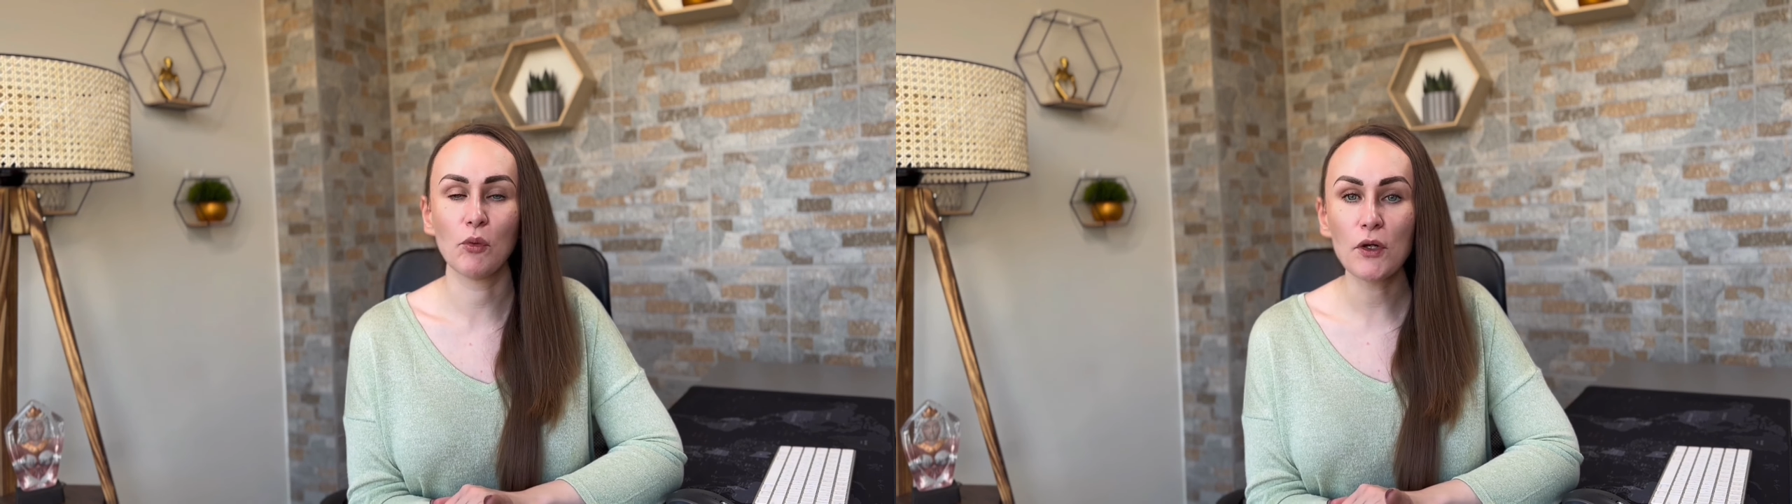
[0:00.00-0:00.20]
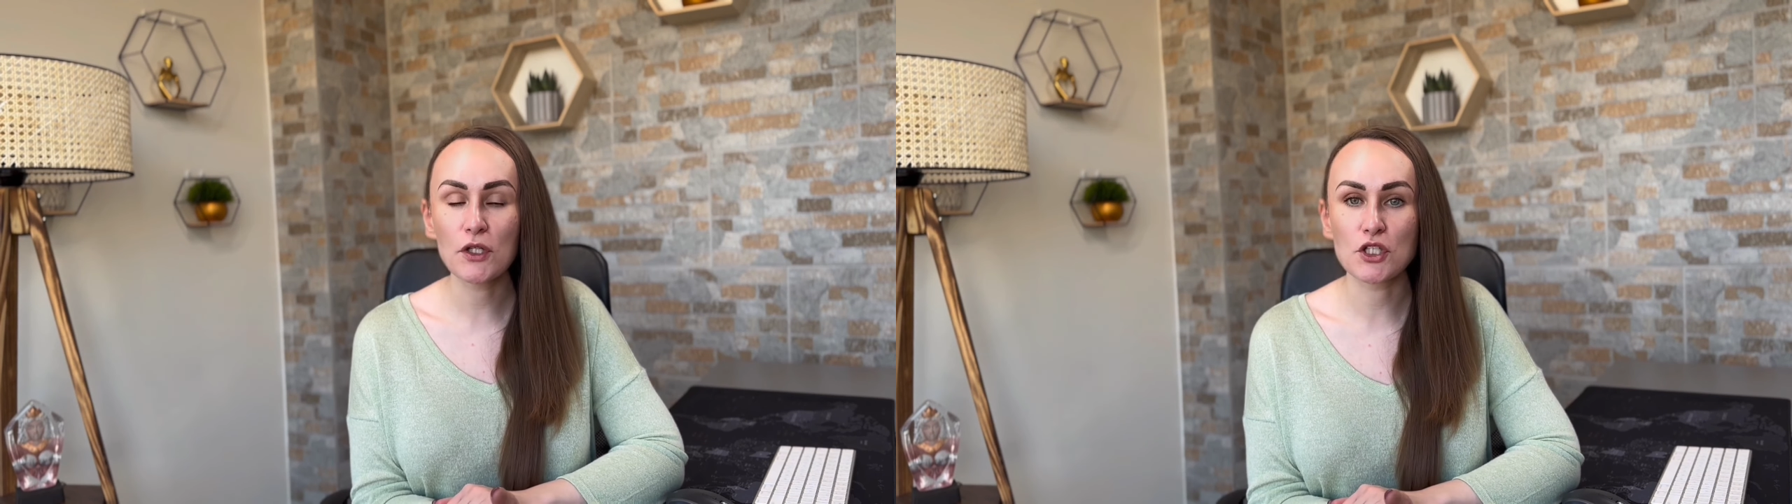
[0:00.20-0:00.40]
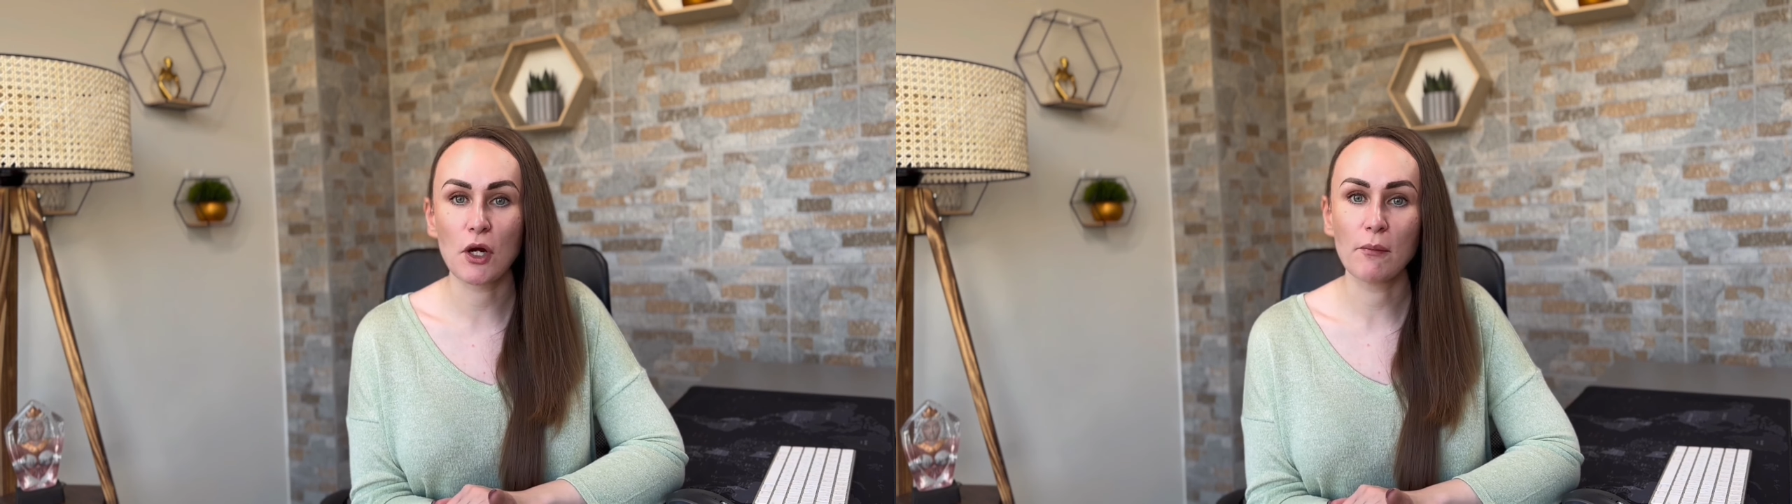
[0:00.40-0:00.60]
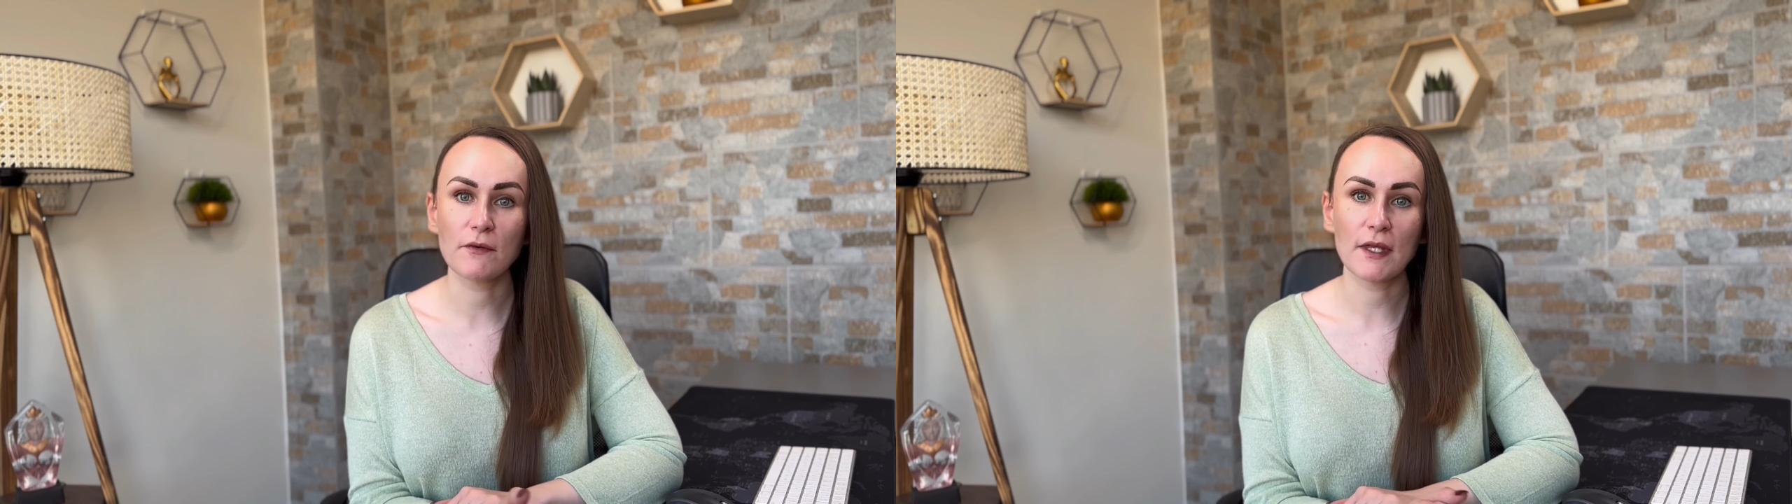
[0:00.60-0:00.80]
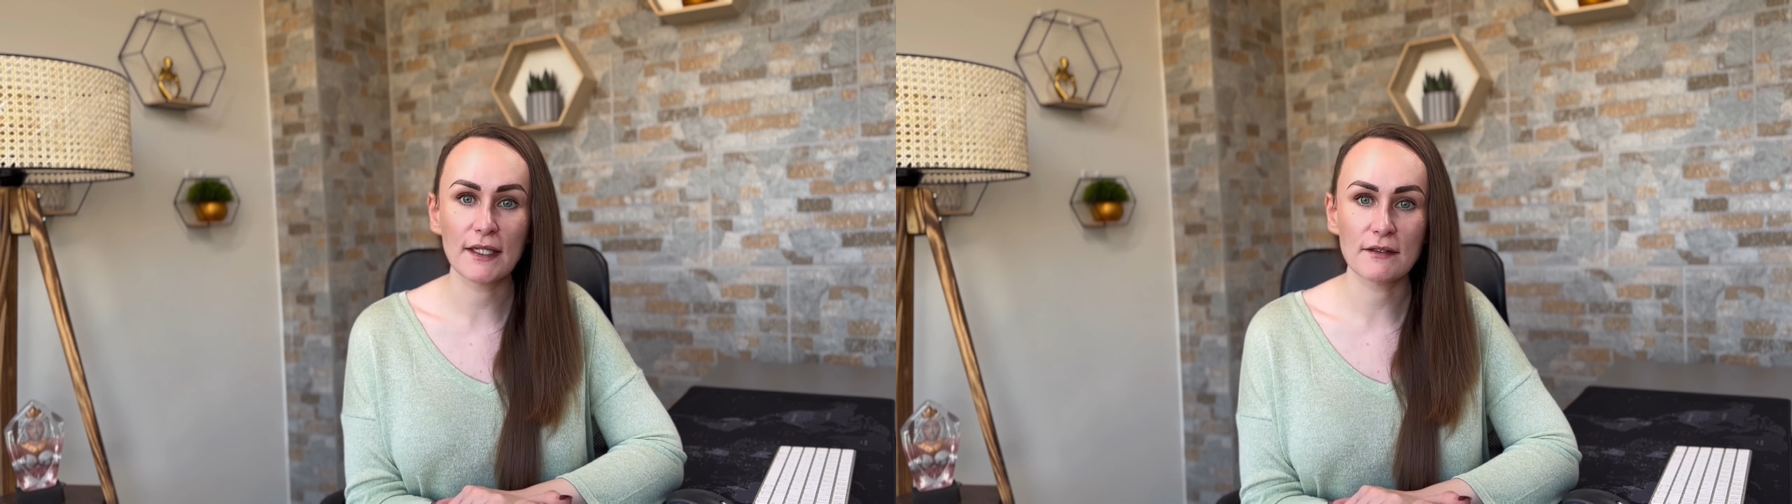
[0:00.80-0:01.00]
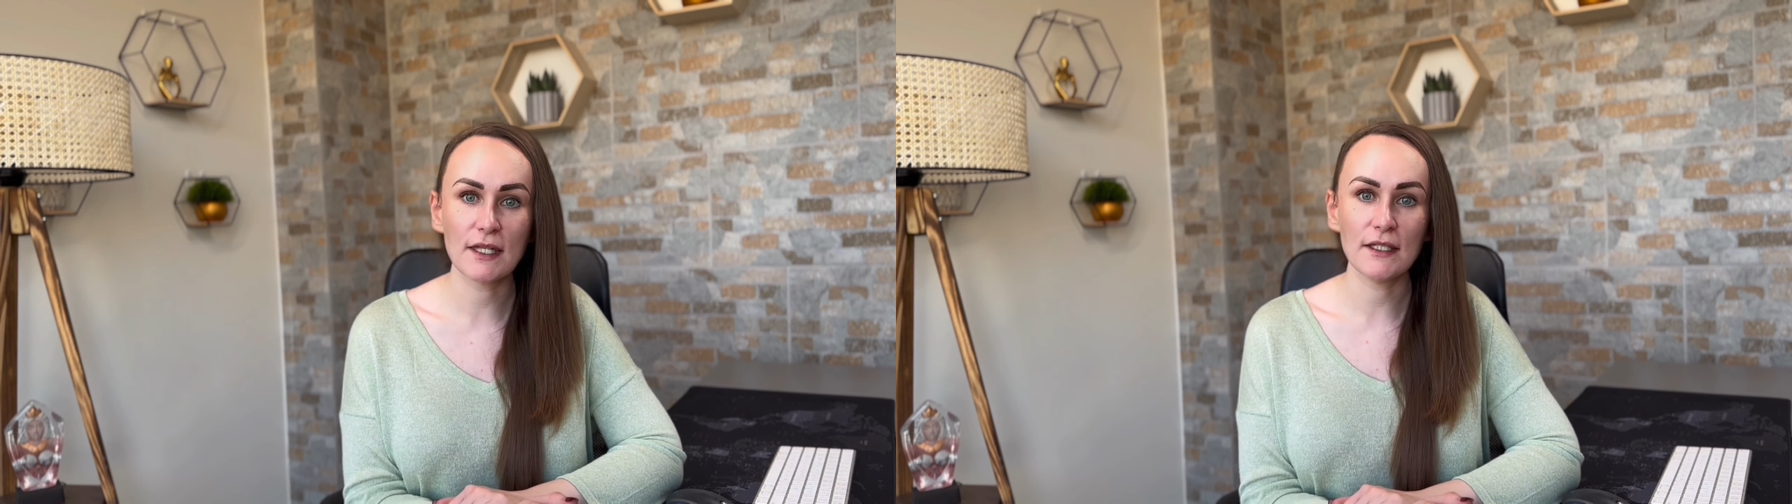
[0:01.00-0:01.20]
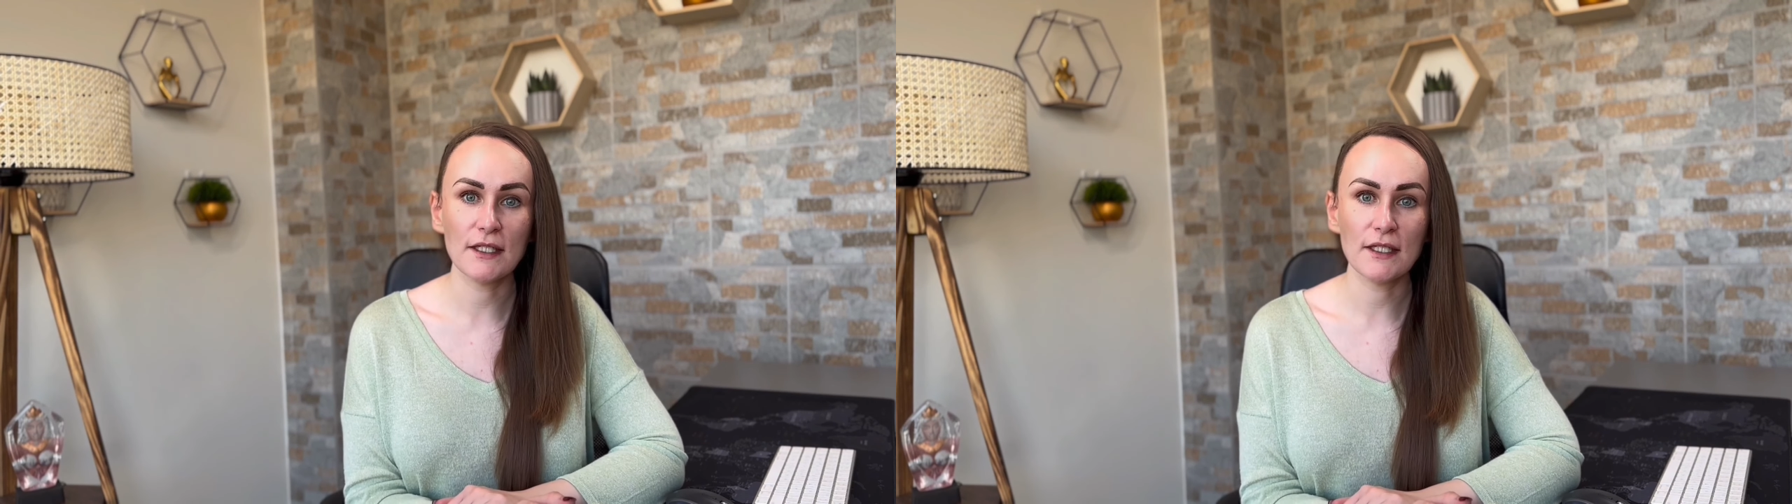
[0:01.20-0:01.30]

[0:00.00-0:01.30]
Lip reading: workshop that they